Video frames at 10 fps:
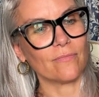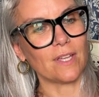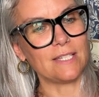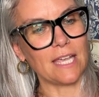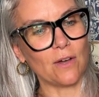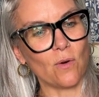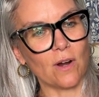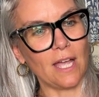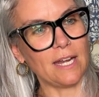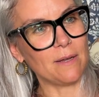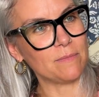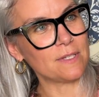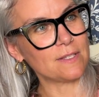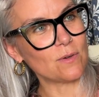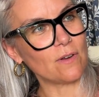decor item
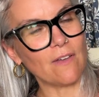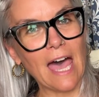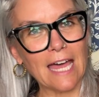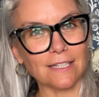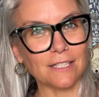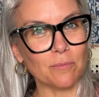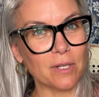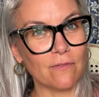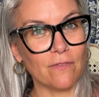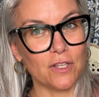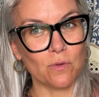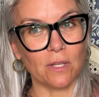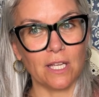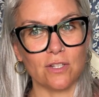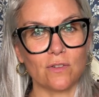to sort of add a little bit of
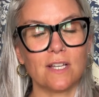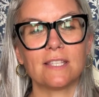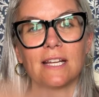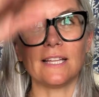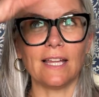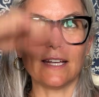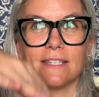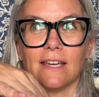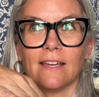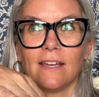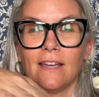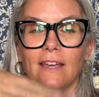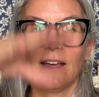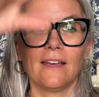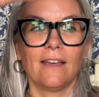visual interest. I like to
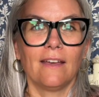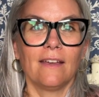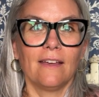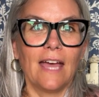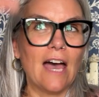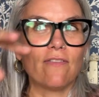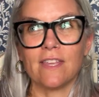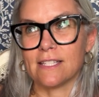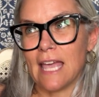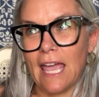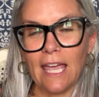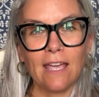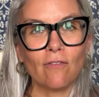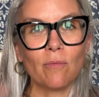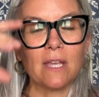have things
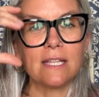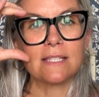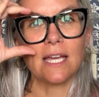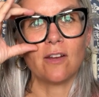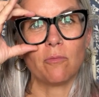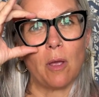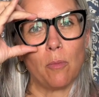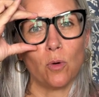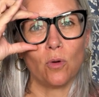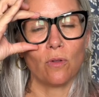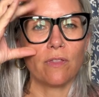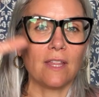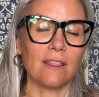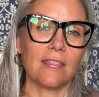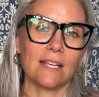hanging from the inside of my booth
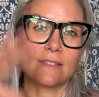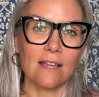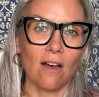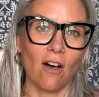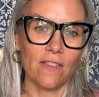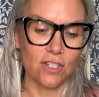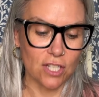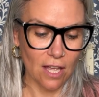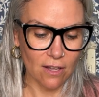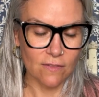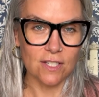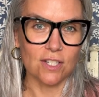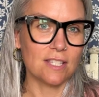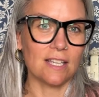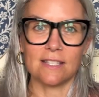and things that on the shelves, and
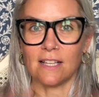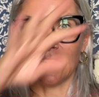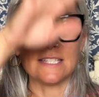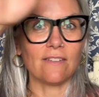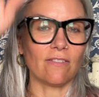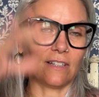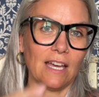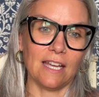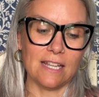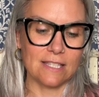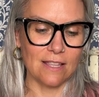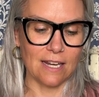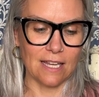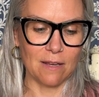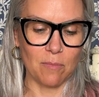just things at like different heights, so
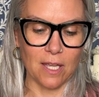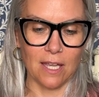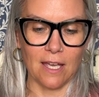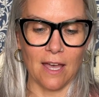that it can be